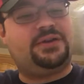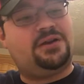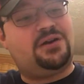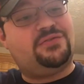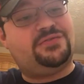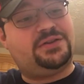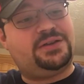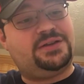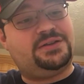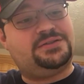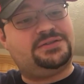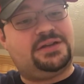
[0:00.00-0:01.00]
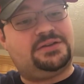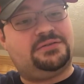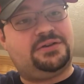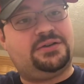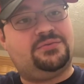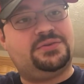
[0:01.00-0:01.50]
off on it is
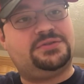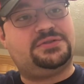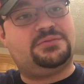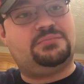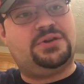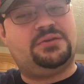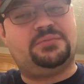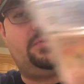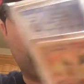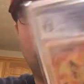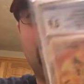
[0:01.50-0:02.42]
centering, which is a bummer.